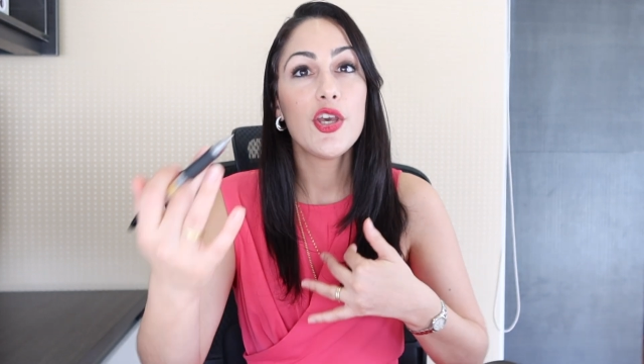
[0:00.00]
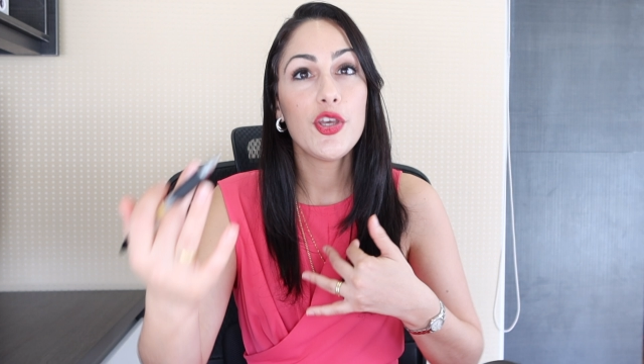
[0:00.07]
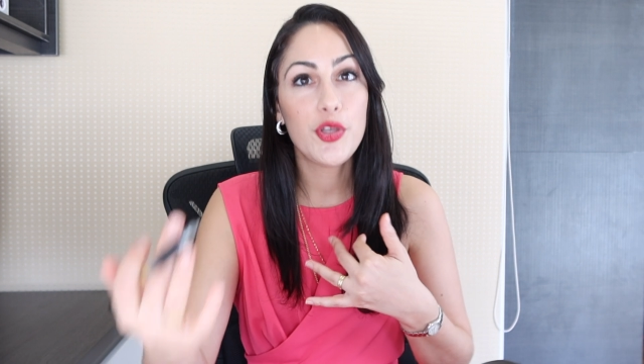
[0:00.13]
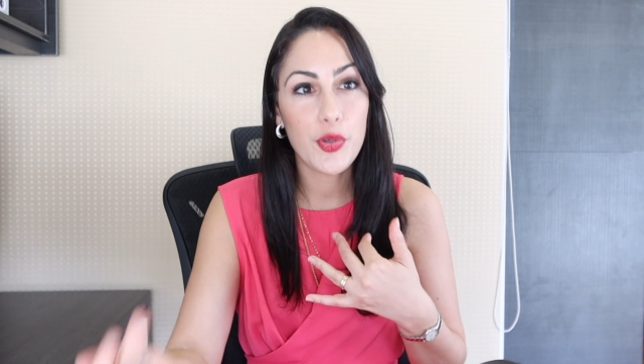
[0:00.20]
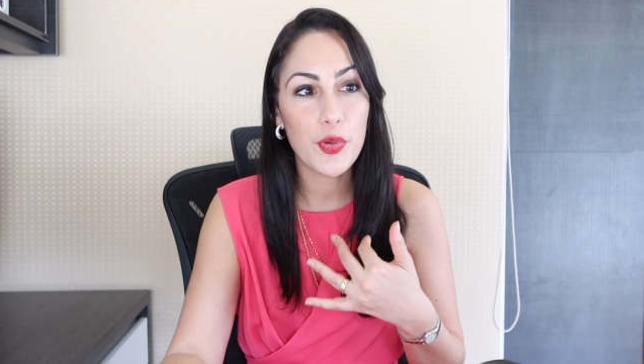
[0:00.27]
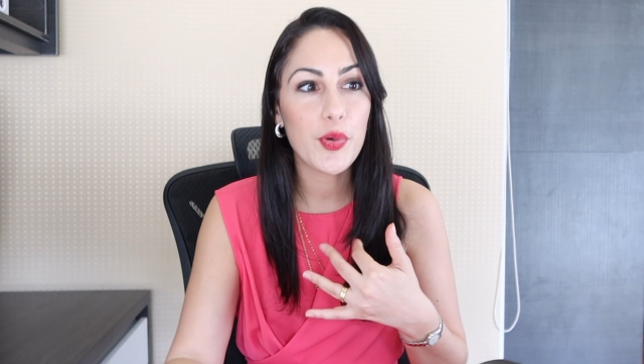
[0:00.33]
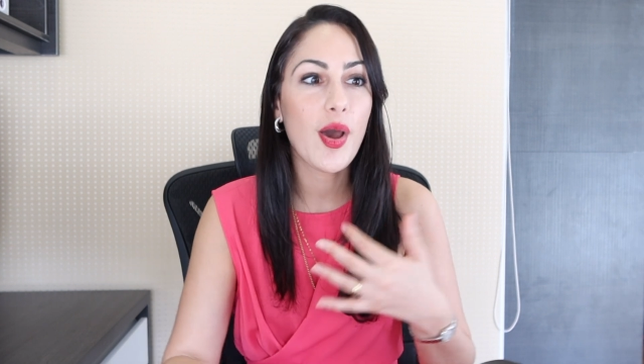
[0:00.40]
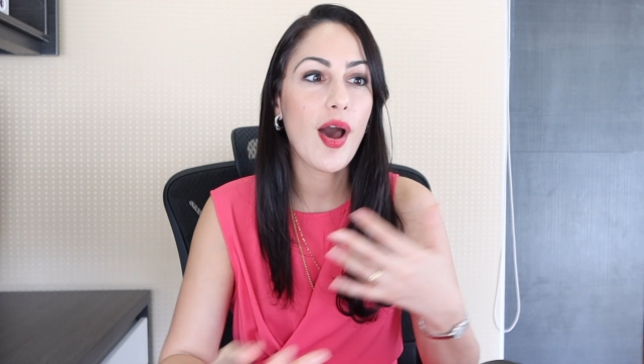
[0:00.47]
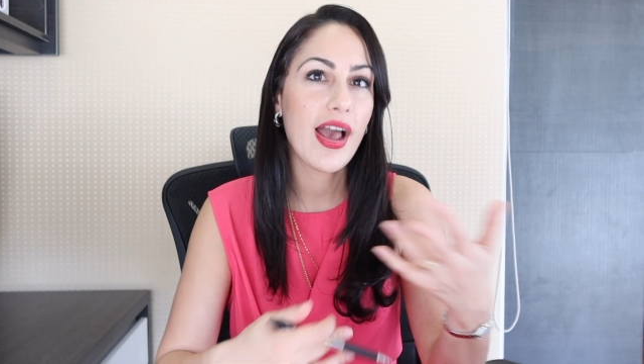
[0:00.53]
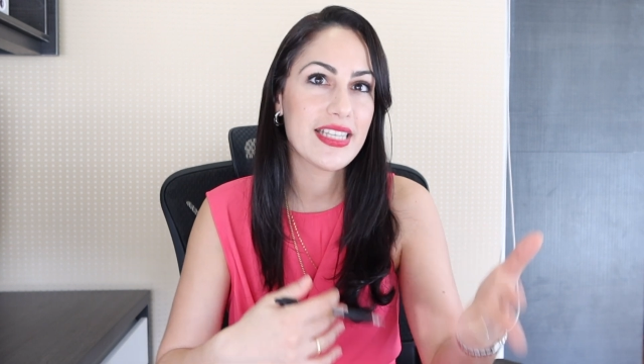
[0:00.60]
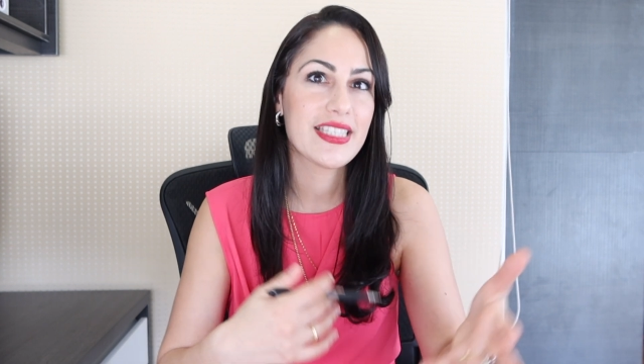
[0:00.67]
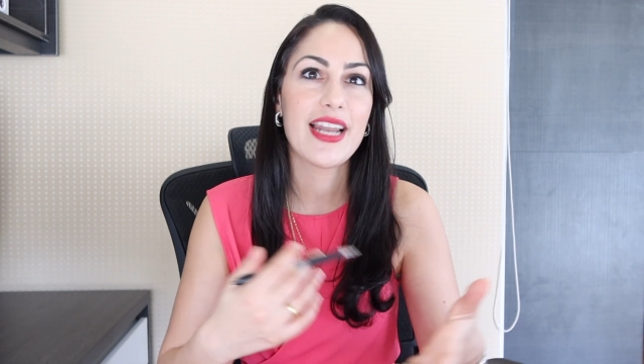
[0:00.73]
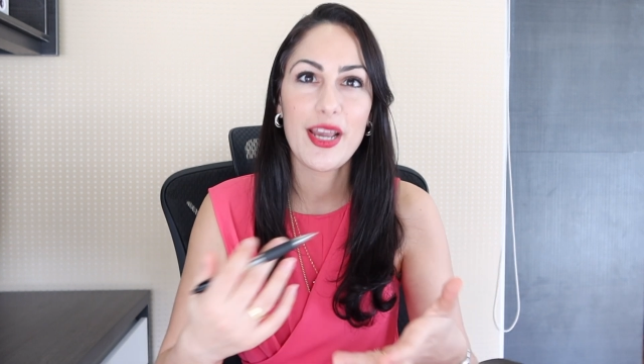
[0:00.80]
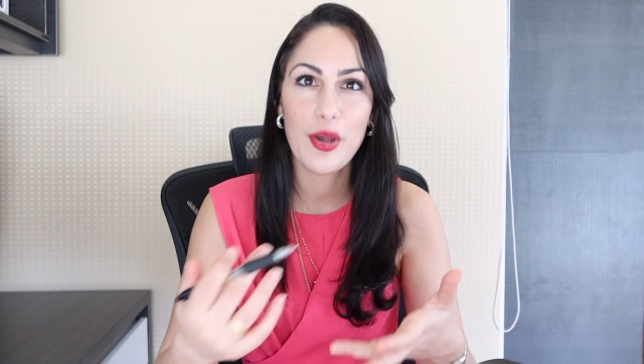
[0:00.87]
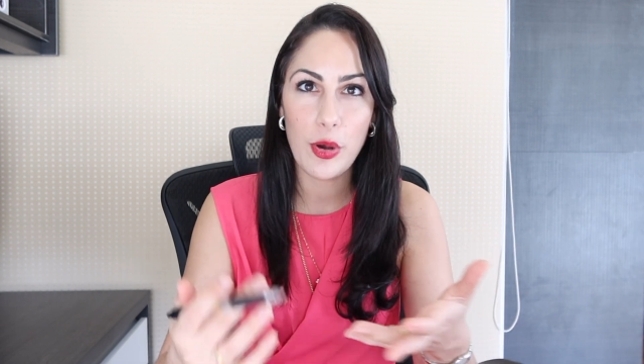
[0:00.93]
you
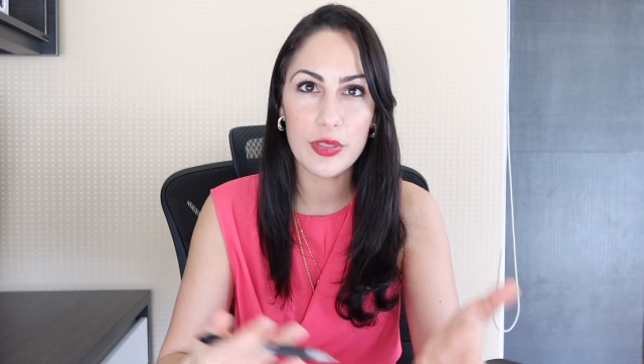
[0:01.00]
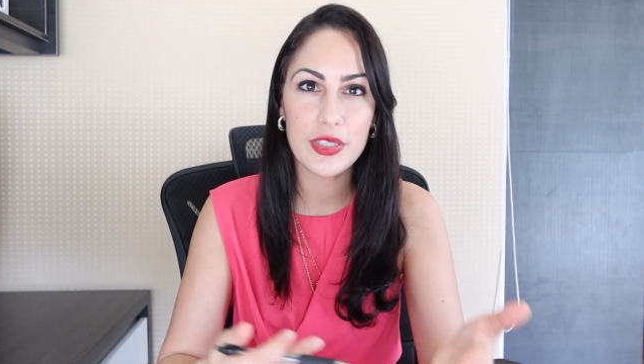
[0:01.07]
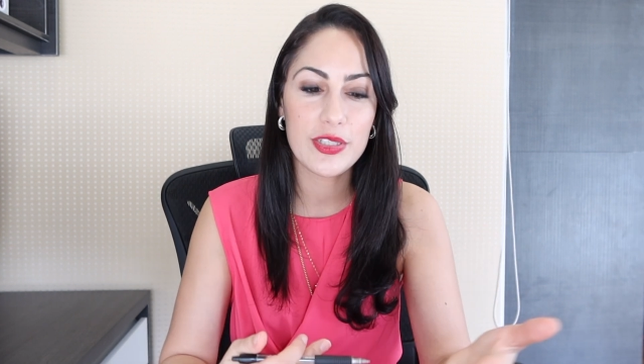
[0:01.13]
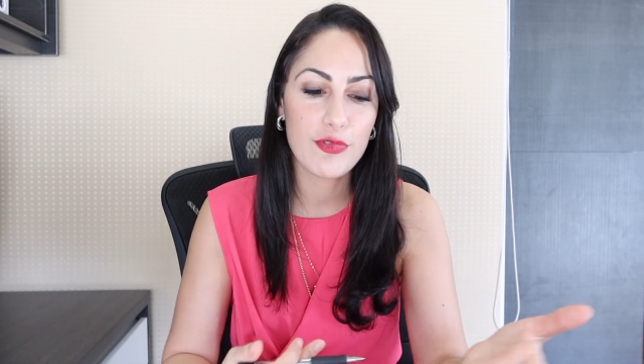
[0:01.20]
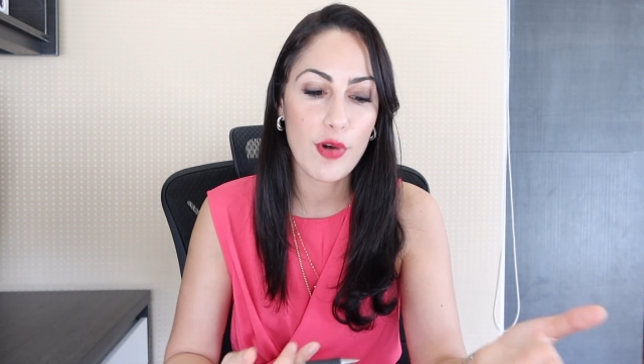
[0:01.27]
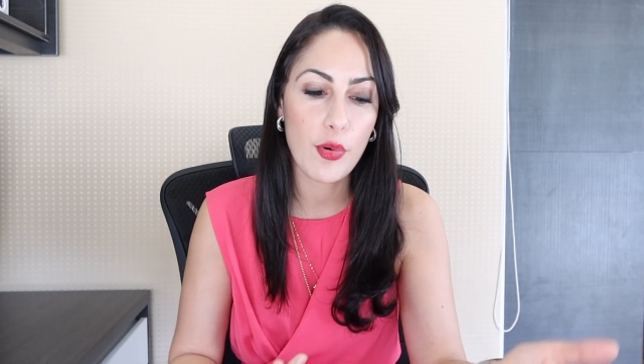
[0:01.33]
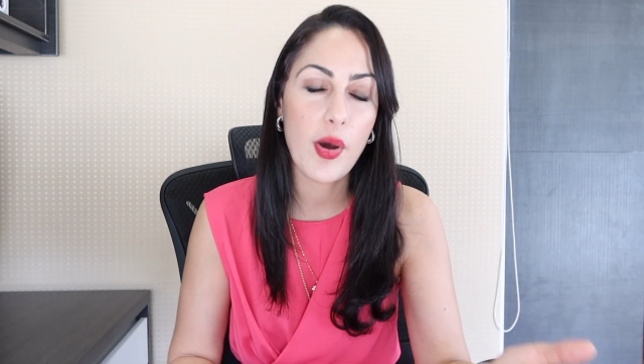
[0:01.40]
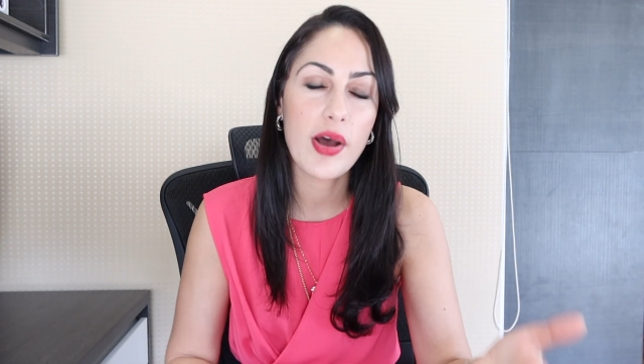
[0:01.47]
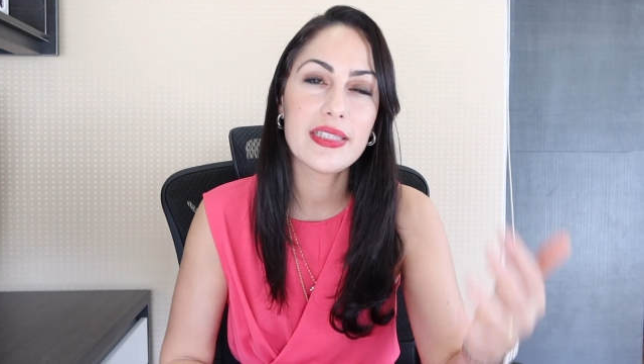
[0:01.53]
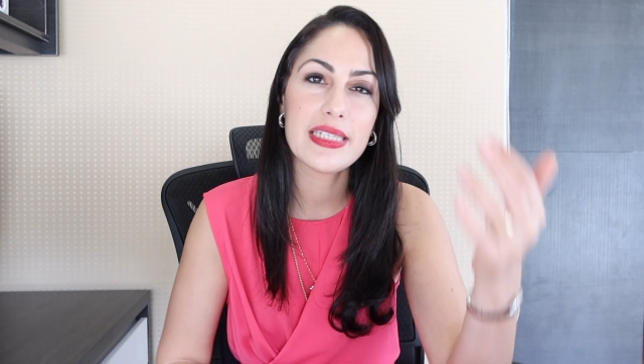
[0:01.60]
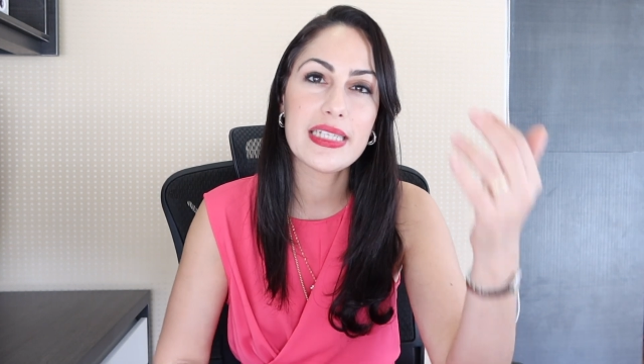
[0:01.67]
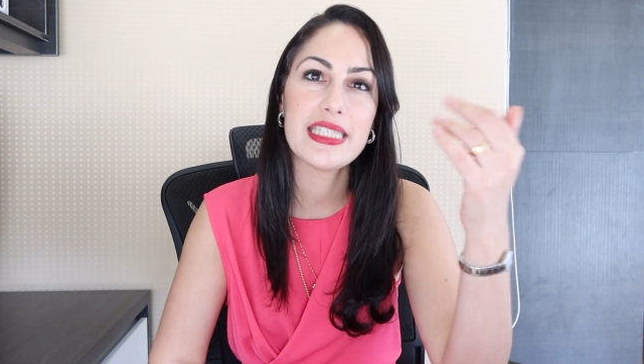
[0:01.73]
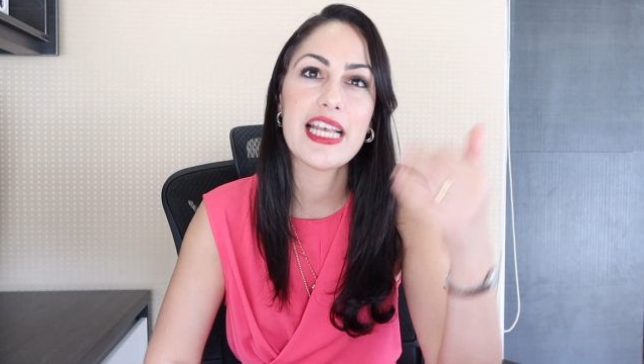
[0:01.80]
guys and I got Rawan to